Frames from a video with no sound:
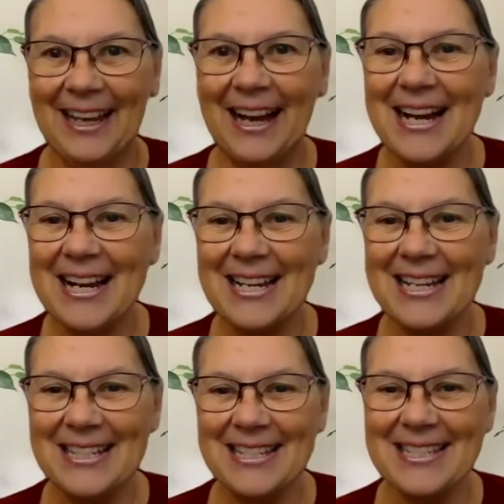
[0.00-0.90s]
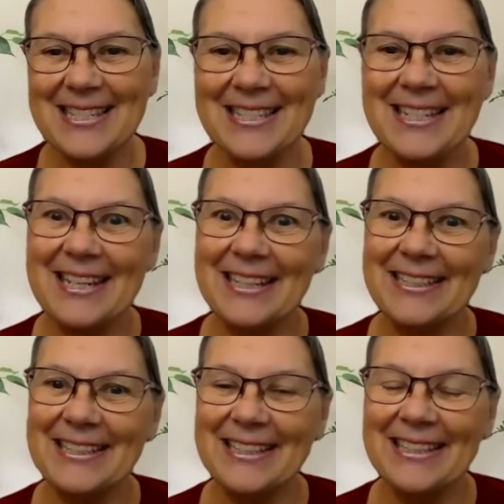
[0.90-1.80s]
Hi, it's
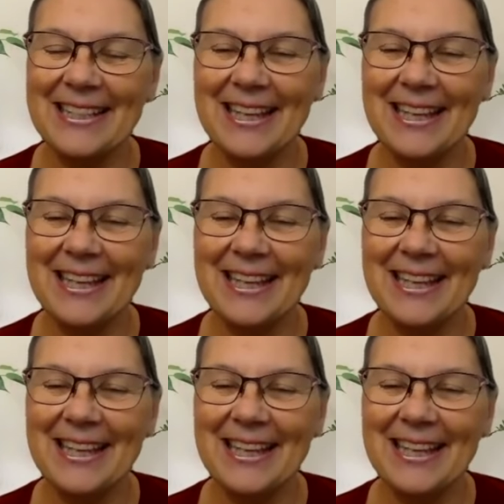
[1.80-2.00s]
Lynn,